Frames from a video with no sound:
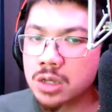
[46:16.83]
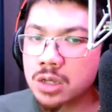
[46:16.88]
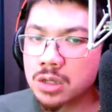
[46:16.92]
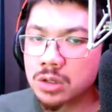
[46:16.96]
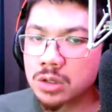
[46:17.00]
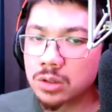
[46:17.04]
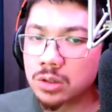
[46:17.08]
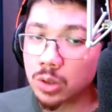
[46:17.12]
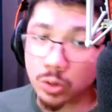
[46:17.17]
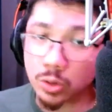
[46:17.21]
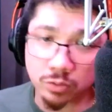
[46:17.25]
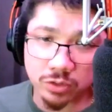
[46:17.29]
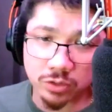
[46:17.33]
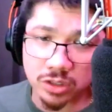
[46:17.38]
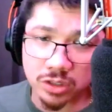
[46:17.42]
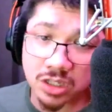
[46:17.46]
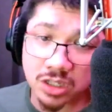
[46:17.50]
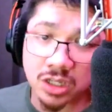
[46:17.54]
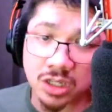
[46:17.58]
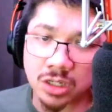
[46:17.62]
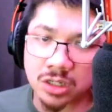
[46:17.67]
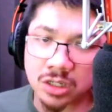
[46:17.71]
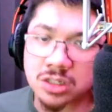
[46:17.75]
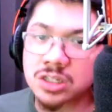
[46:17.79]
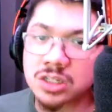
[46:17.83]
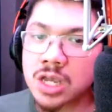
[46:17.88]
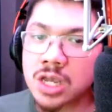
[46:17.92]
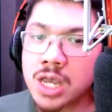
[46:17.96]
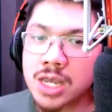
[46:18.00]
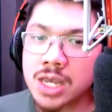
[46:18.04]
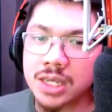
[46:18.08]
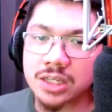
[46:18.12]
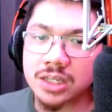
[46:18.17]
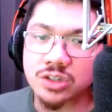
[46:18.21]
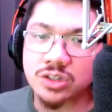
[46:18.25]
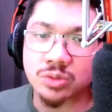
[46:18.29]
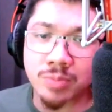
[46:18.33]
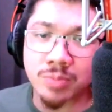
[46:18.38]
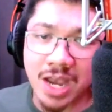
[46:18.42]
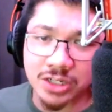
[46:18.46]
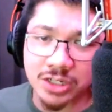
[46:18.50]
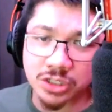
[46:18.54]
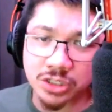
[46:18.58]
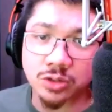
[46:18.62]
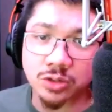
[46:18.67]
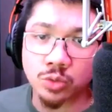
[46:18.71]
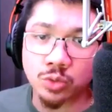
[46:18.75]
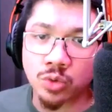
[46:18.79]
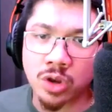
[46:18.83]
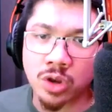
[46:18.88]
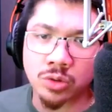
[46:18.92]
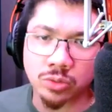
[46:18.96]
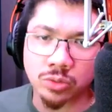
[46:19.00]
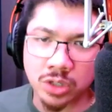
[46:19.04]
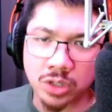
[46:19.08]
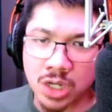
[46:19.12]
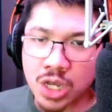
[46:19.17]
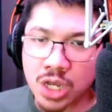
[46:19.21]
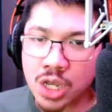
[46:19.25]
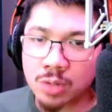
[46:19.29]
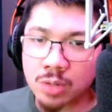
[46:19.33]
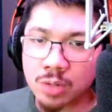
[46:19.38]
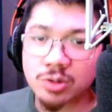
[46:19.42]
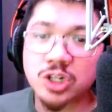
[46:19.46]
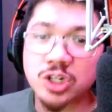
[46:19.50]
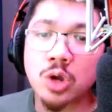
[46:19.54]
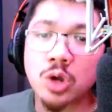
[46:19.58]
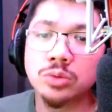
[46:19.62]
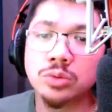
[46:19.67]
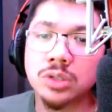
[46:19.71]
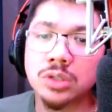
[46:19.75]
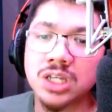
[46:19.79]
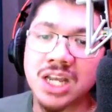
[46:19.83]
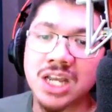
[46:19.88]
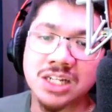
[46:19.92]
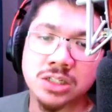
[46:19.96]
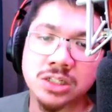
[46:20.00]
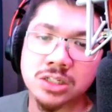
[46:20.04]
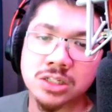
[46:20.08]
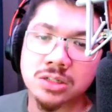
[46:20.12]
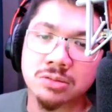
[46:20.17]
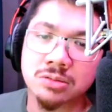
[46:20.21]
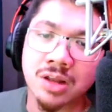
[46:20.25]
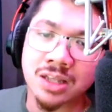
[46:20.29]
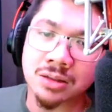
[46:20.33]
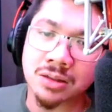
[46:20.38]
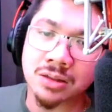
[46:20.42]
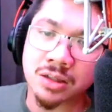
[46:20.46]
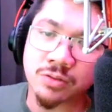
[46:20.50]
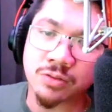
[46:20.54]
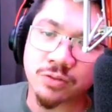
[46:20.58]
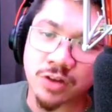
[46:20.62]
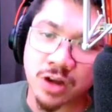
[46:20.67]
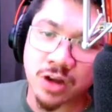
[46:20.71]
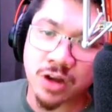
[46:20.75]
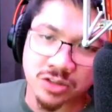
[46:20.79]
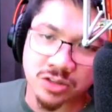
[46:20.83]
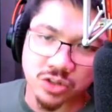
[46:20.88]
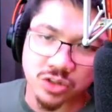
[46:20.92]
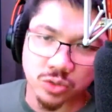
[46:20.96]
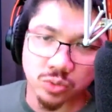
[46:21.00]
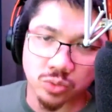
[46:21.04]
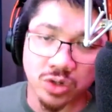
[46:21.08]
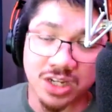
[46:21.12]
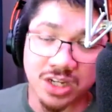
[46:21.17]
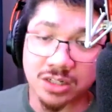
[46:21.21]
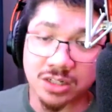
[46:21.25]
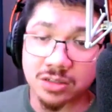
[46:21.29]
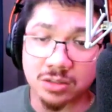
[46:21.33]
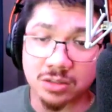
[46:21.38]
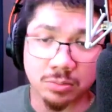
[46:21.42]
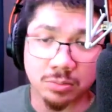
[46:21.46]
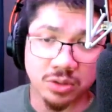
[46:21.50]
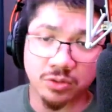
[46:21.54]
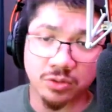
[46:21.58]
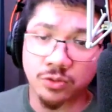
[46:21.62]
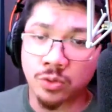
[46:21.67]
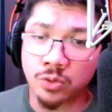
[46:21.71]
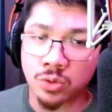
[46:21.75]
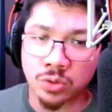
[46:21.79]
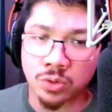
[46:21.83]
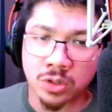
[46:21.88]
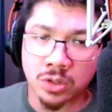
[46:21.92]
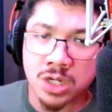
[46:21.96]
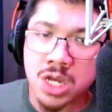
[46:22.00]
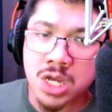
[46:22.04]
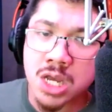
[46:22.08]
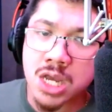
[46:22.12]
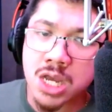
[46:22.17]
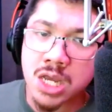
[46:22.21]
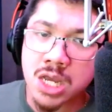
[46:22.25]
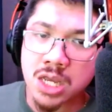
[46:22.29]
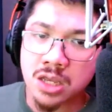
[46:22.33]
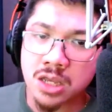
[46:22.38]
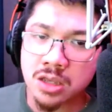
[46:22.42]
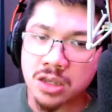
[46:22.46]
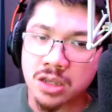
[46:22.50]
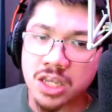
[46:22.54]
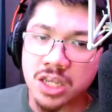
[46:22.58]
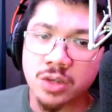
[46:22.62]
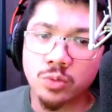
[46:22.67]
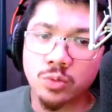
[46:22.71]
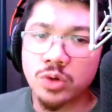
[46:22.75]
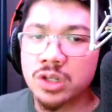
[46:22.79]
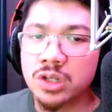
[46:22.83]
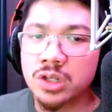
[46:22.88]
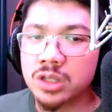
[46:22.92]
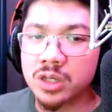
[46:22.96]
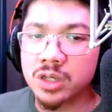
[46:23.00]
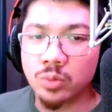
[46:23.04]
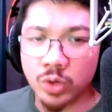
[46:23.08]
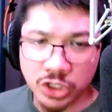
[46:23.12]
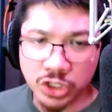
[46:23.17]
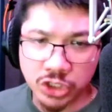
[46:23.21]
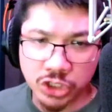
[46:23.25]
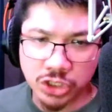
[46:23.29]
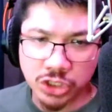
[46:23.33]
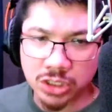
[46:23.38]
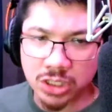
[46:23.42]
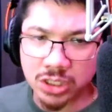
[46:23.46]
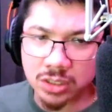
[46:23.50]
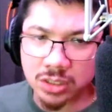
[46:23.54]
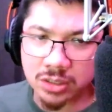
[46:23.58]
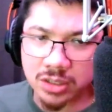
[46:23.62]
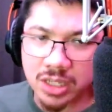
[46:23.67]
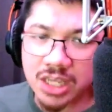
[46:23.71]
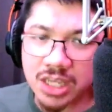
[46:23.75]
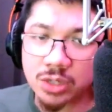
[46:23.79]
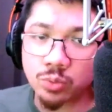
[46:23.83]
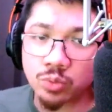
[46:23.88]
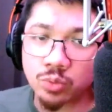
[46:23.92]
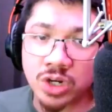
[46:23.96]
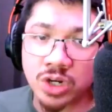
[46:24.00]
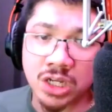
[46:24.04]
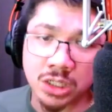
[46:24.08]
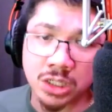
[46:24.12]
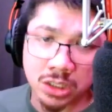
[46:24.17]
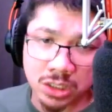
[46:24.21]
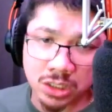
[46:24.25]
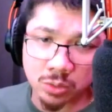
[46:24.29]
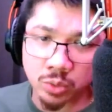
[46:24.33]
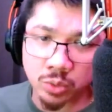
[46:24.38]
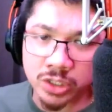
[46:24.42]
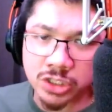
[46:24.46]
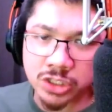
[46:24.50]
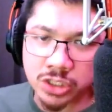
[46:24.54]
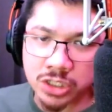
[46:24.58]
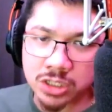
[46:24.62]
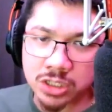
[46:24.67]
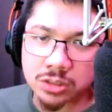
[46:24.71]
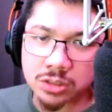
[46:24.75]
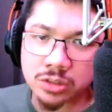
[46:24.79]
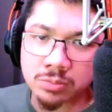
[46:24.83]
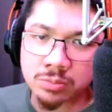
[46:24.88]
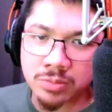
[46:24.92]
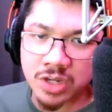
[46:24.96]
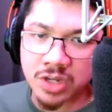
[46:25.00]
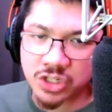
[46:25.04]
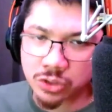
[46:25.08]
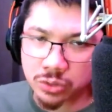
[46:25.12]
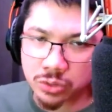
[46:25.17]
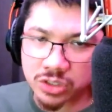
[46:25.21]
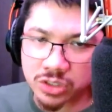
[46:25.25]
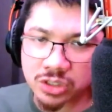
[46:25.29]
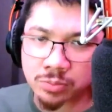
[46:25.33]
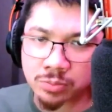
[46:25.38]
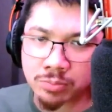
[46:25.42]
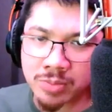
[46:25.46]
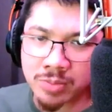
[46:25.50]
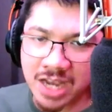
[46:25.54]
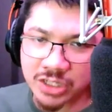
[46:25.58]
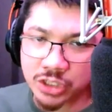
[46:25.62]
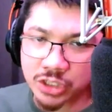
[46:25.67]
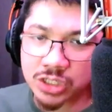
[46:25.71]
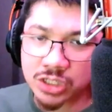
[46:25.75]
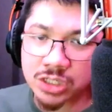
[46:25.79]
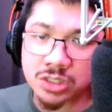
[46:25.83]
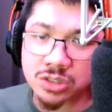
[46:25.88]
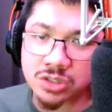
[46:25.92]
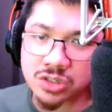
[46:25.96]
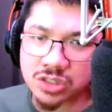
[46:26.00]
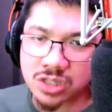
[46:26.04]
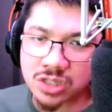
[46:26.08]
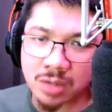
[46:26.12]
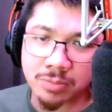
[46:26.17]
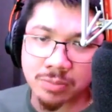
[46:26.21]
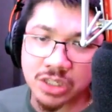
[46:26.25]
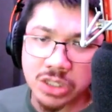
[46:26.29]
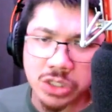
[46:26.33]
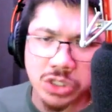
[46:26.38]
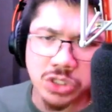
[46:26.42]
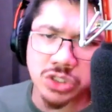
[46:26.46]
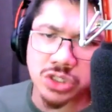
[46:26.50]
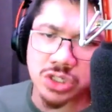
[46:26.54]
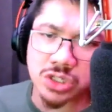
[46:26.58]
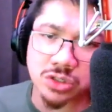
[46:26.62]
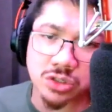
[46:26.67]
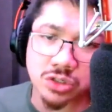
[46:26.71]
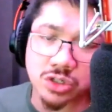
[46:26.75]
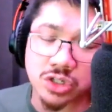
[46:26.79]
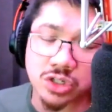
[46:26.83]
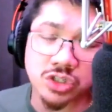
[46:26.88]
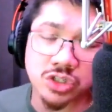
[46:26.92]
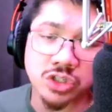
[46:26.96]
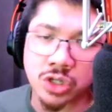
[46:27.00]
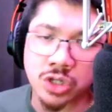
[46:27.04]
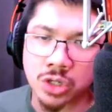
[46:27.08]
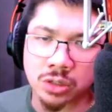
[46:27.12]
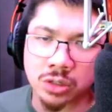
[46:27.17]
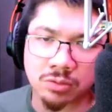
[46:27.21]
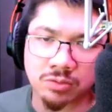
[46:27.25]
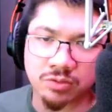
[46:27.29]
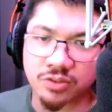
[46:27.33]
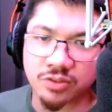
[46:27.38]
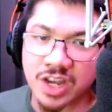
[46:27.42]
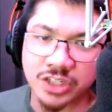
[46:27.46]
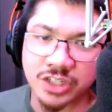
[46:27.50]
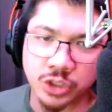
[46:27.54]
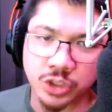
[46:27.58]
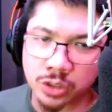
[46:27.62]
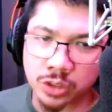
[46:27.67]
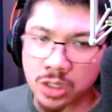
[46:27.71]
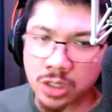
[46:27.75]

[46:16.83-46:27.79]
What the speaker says: Over the years, his magic had grown, but only at a slightly faster rate than before. He really wished he could measure his magic in some easy-to-discern fashion.